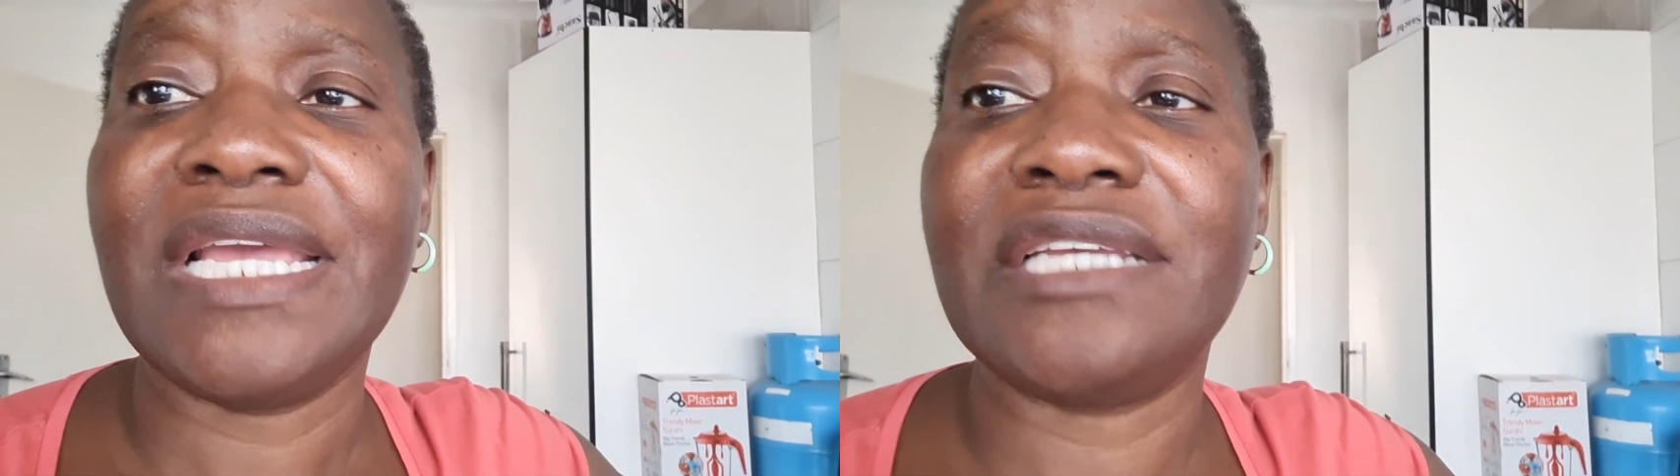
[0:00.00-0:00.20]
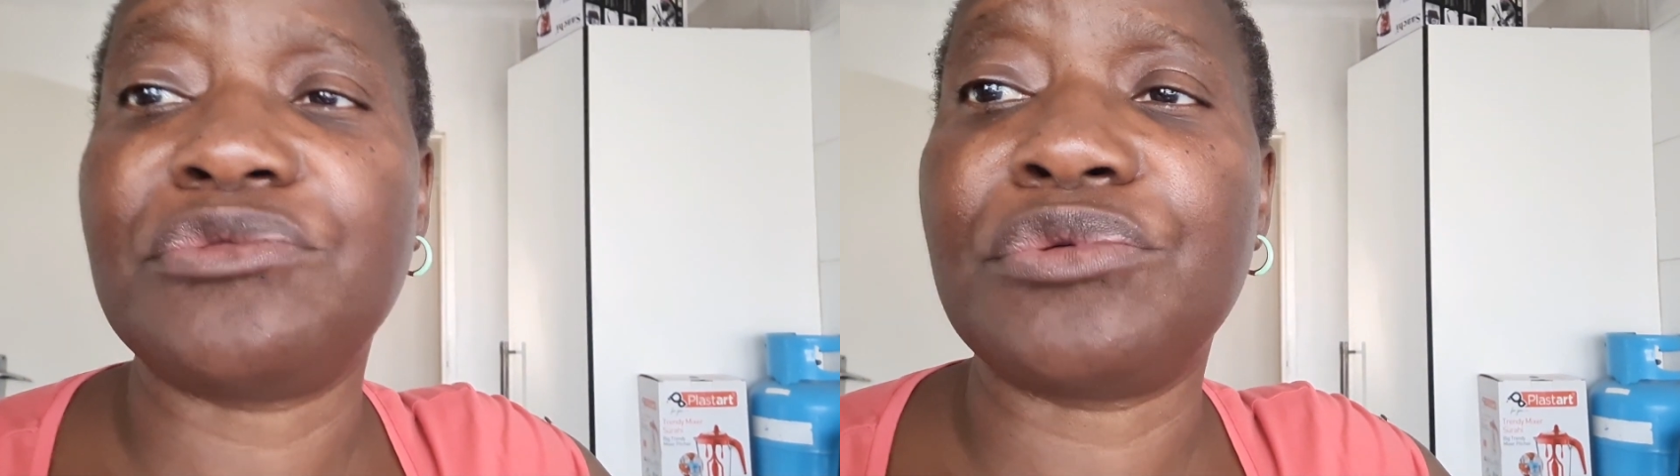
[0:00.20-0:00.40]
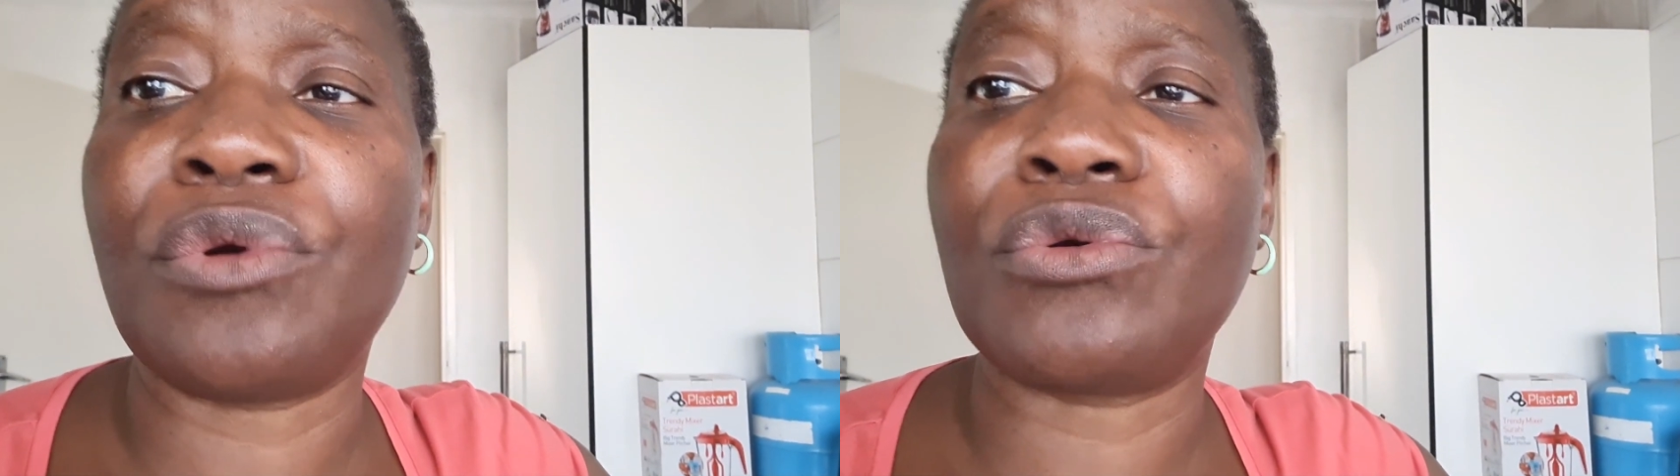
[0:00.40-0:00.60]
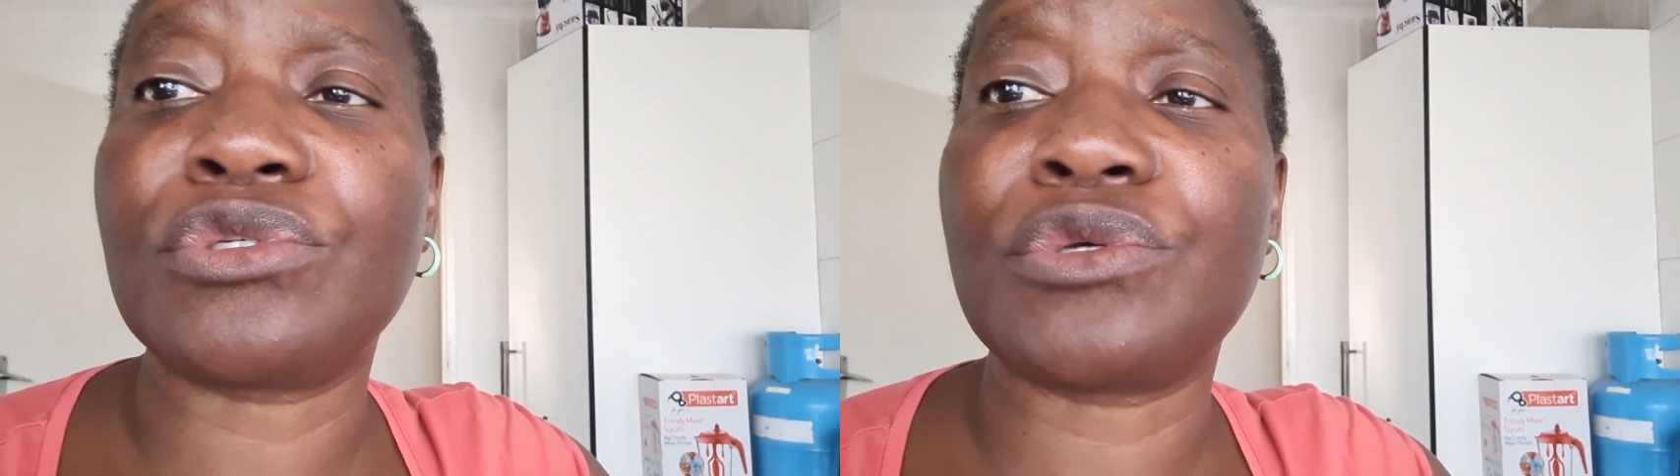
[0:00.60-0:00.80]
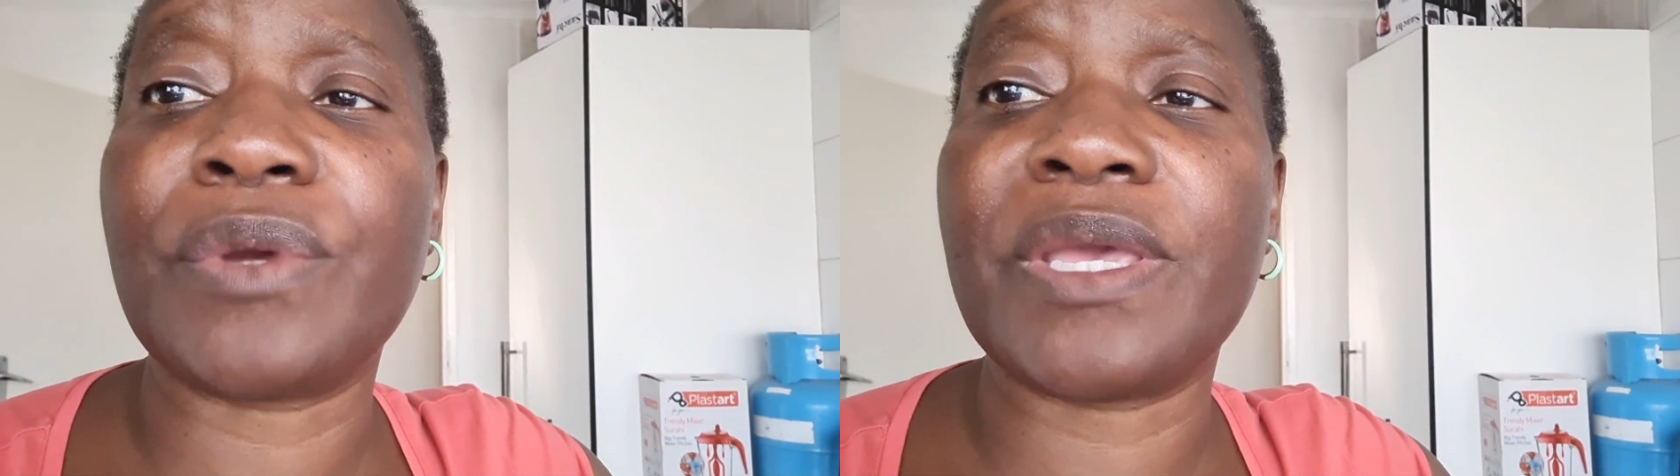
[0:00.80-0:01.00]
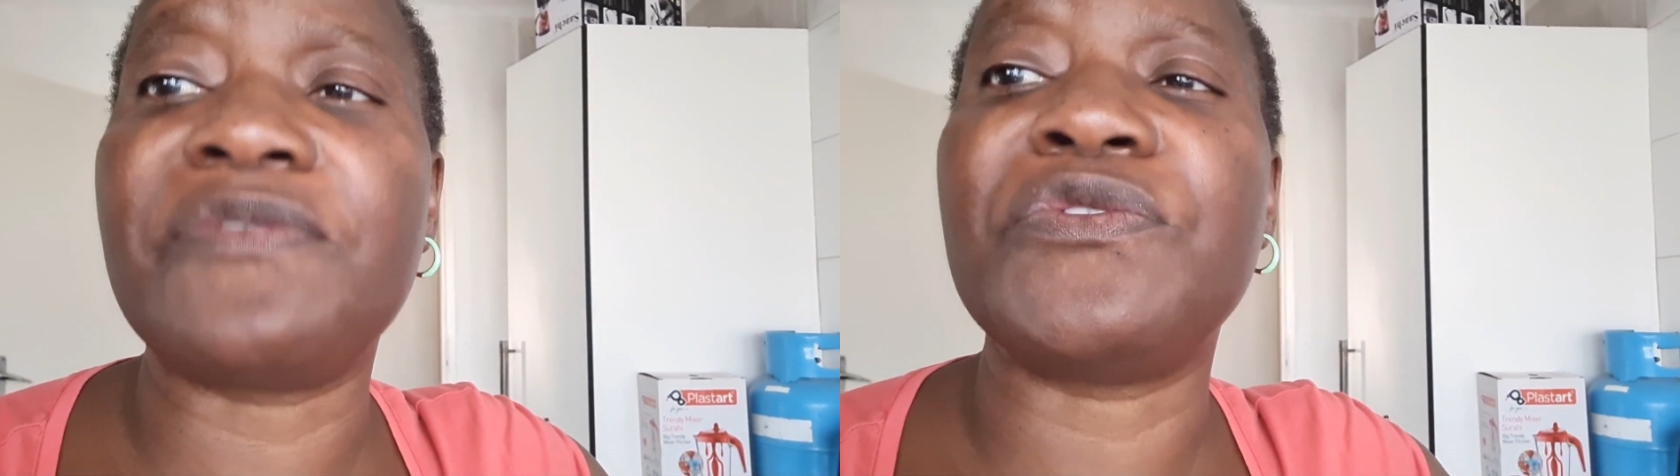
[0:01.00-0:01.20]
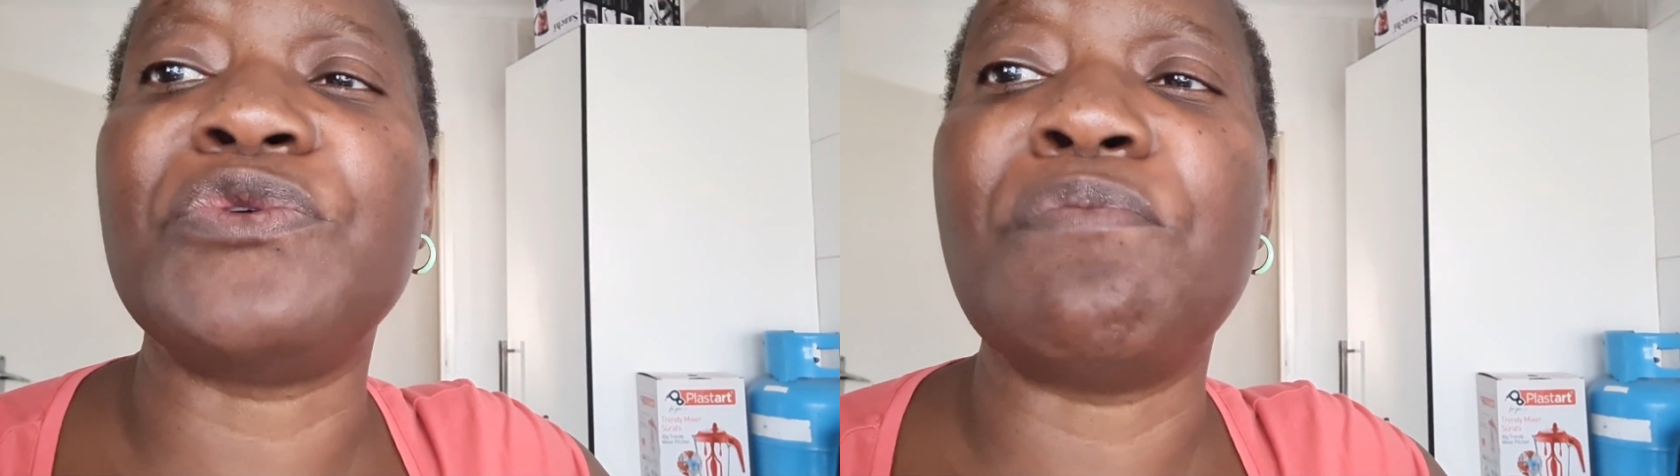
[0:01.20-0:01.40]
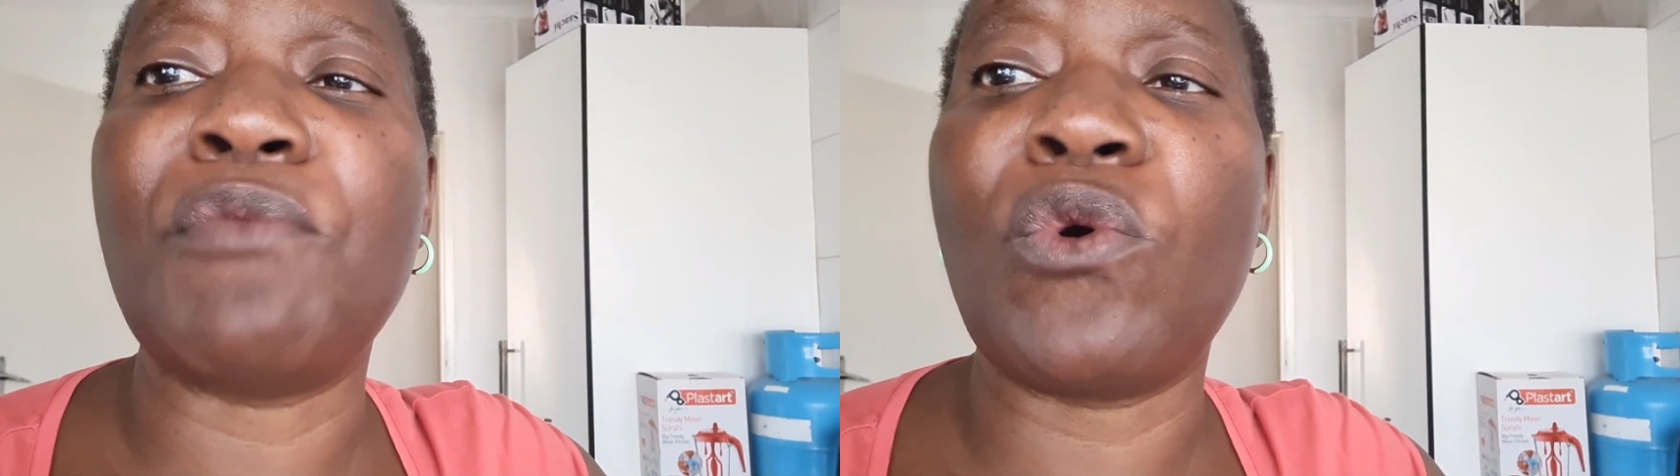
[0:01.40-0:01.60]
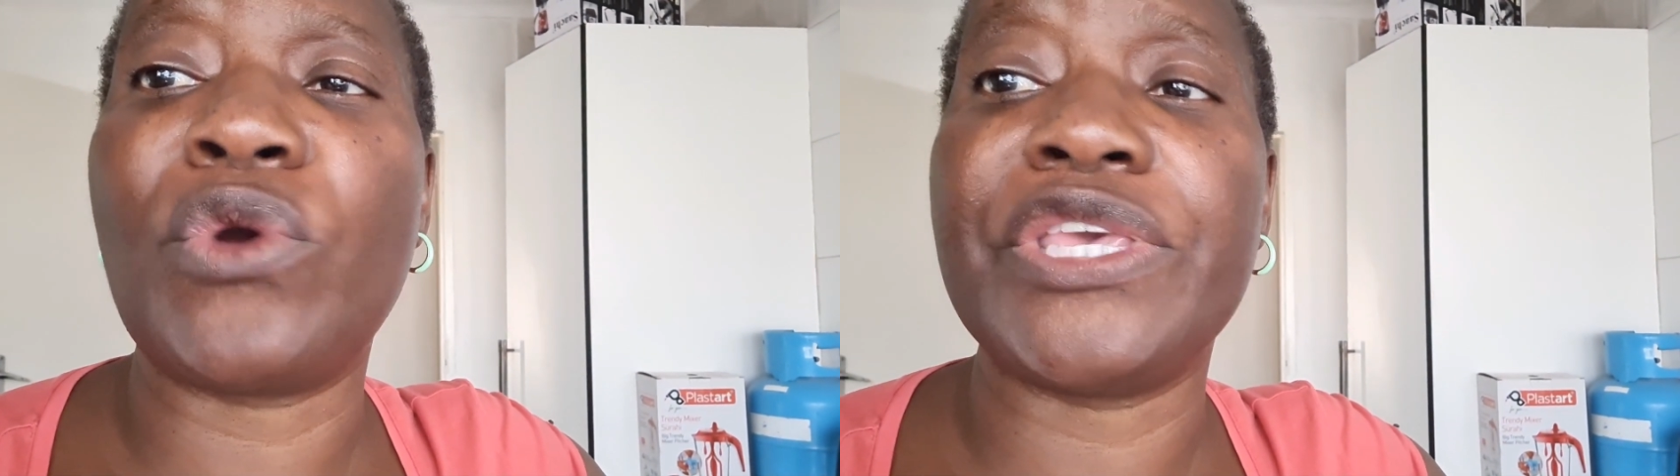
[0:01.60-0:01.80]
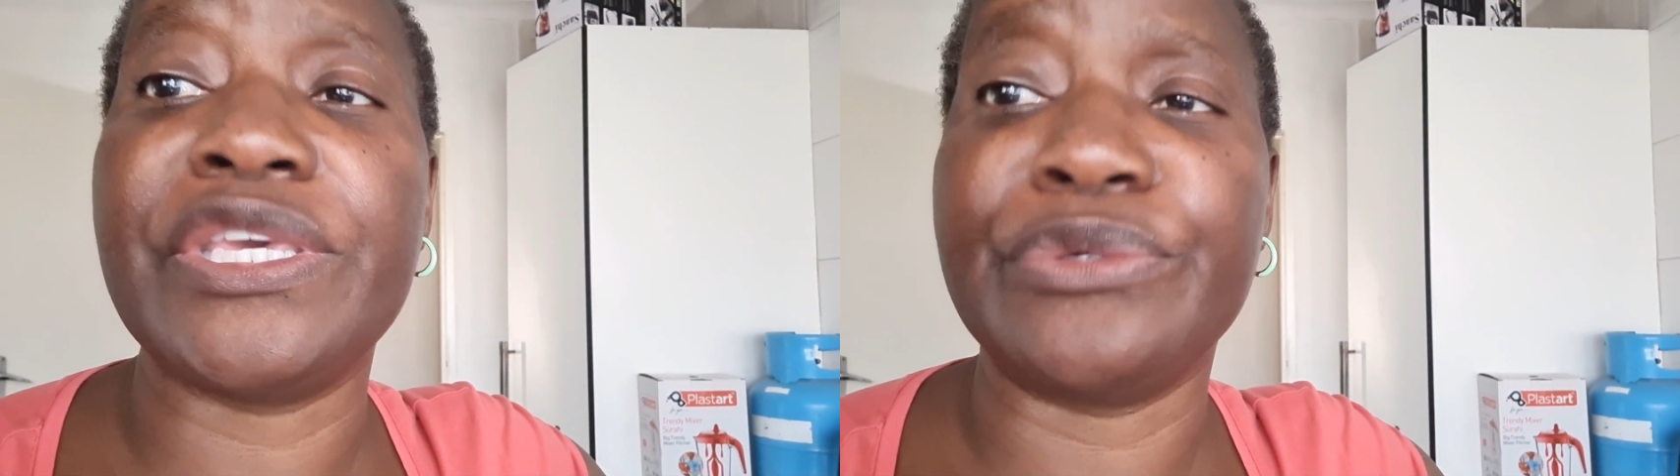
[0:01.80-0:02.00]
it will also give you
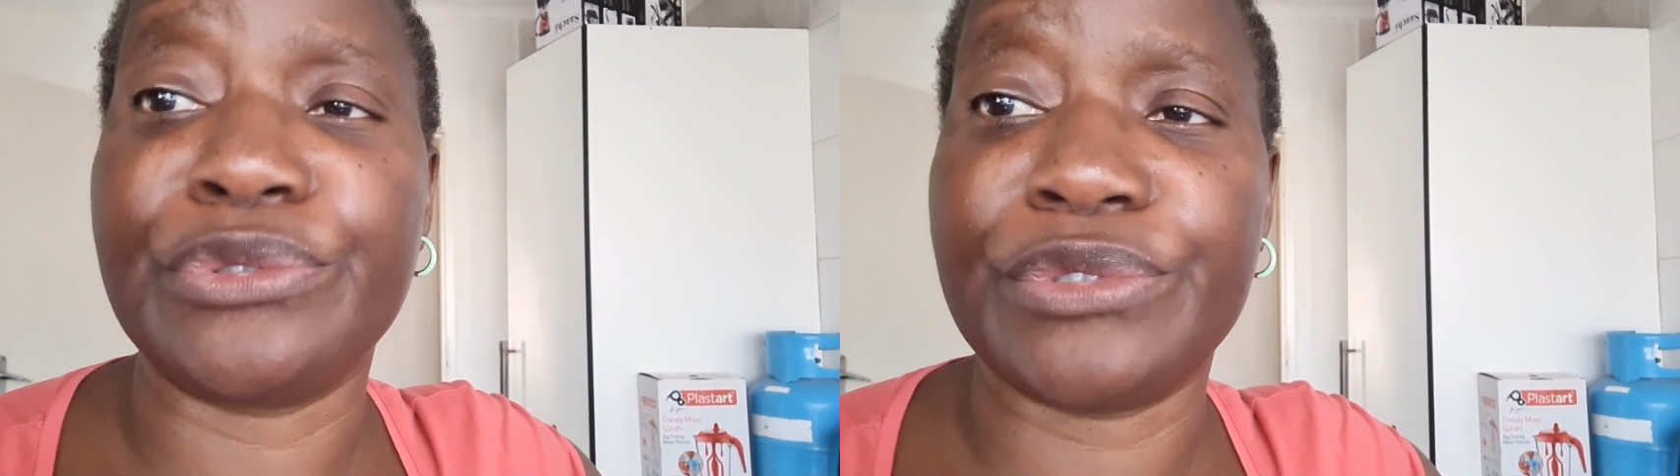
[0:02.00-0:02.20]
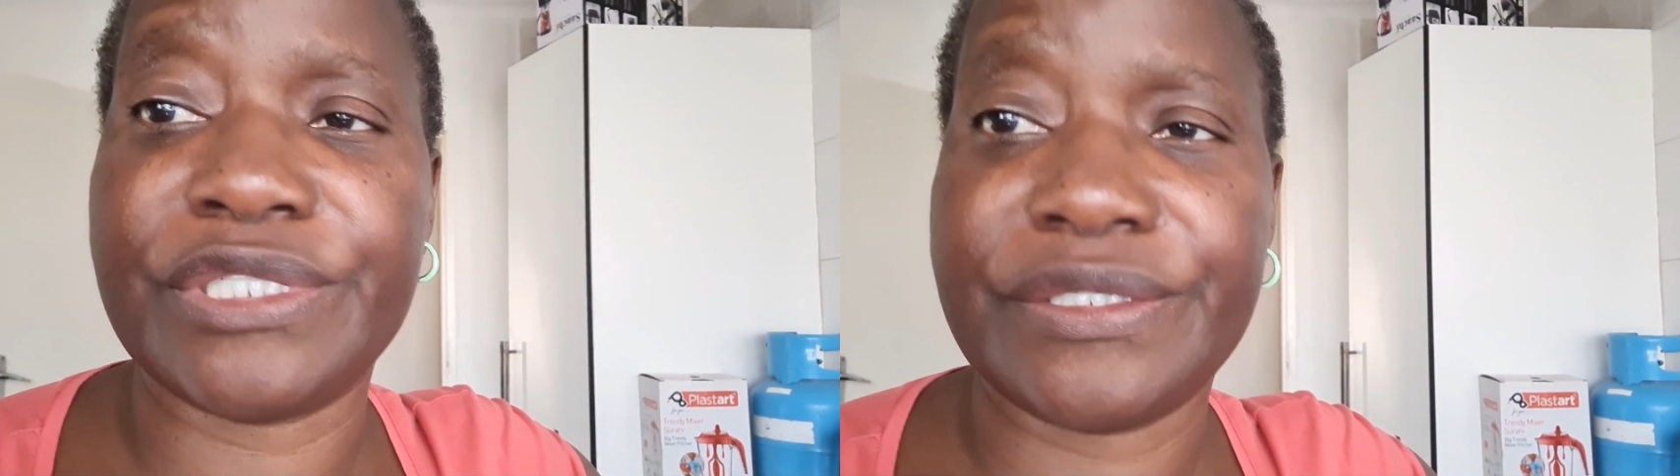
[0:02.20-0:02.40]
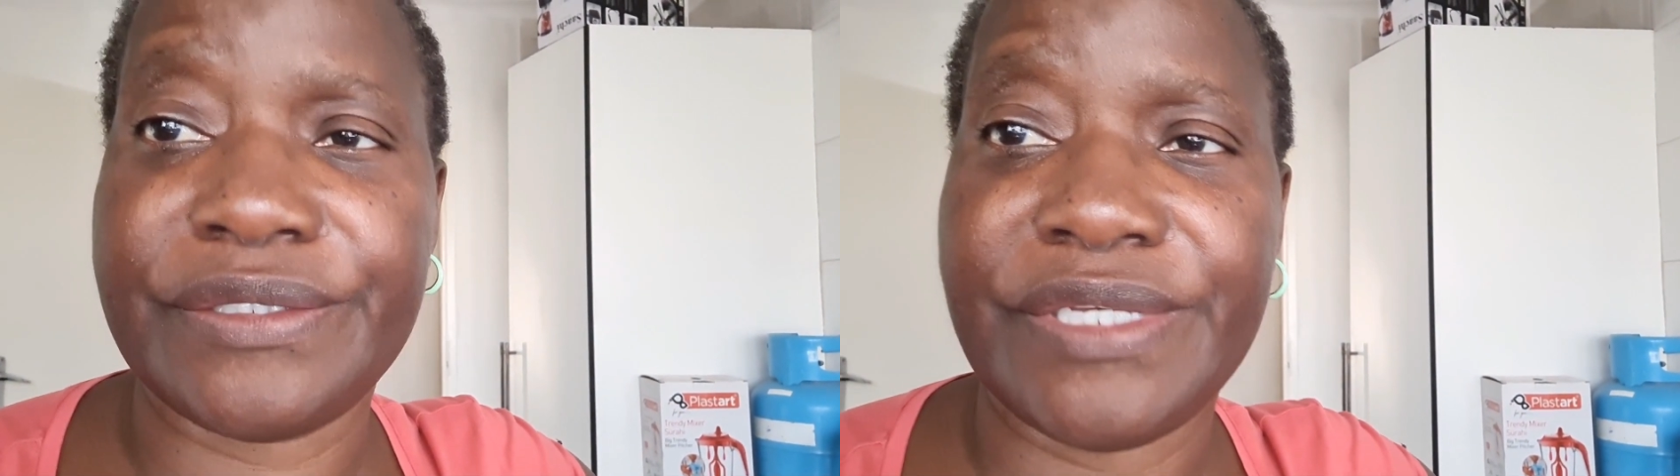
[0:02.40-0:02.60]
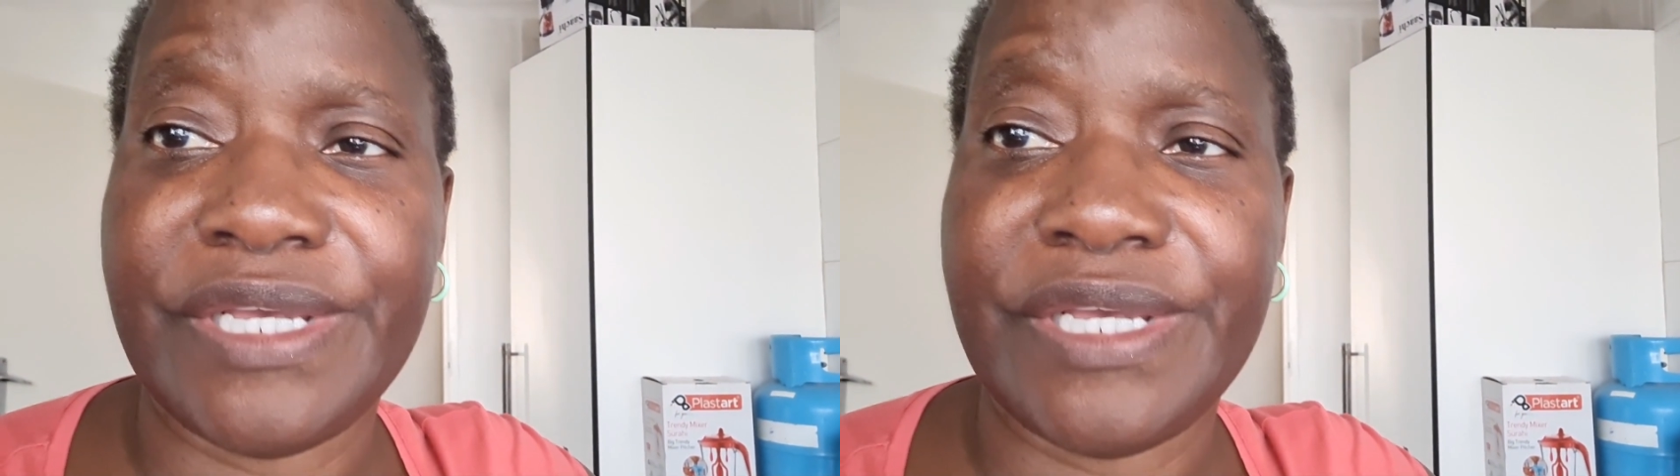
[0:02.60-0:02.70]
more yield.